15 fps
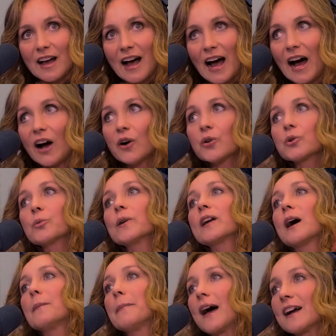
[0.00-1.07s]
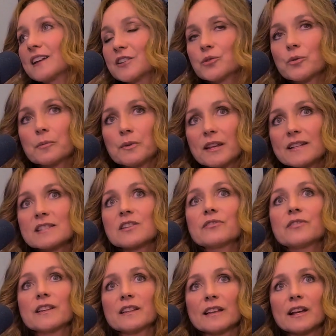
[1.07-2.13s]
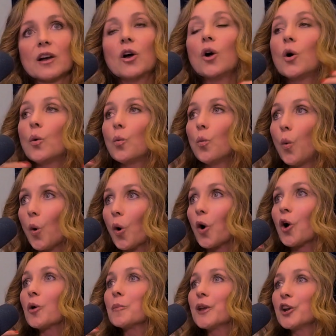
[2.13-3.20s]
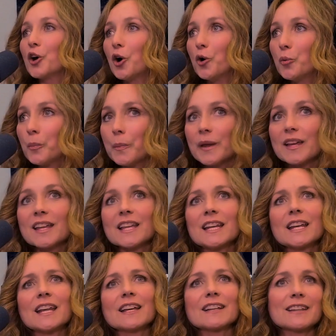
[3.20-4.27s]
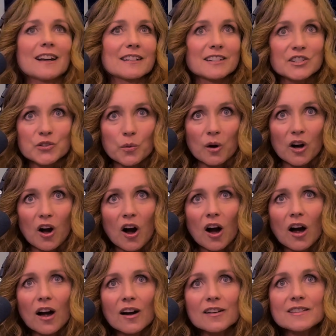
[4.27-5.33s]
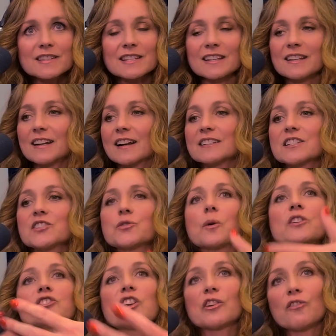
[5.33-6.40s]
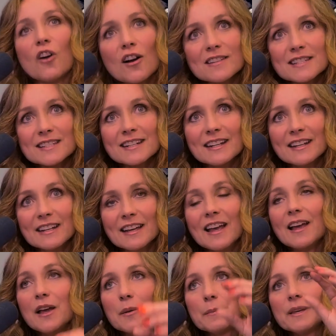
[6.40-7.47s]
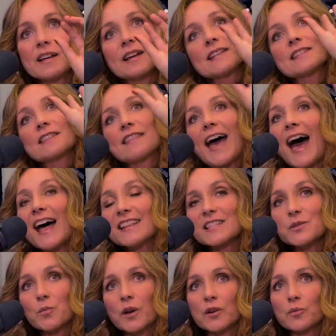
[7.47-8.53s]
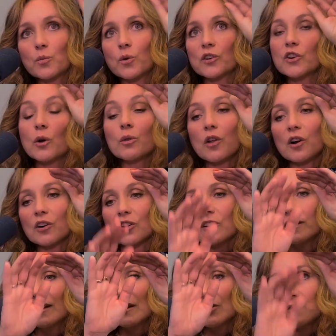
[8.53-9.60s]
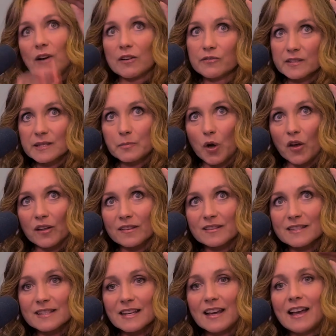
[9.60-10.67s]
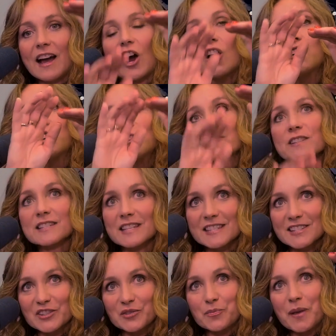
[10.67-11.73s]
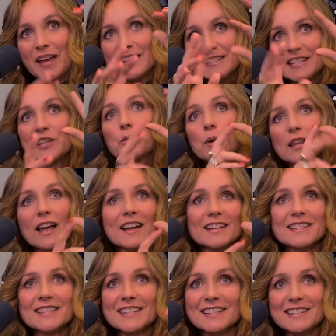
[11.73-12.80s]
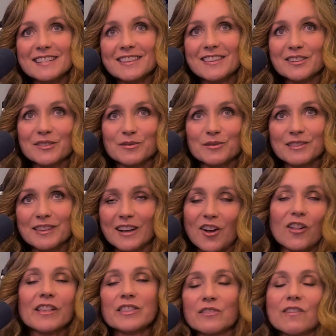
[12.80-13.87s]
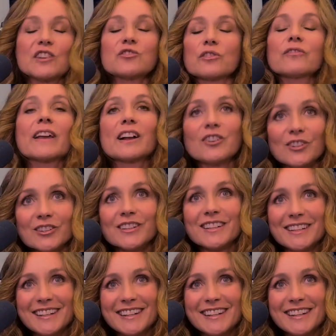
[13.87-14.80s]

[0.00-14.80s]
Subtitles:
How do we come back into a place of feeling warm and open and connected to our hearts and connected to our generosity? Because that's when we're no longer in a threat response. Our nervous system has equalized into they call it the ventrovagal,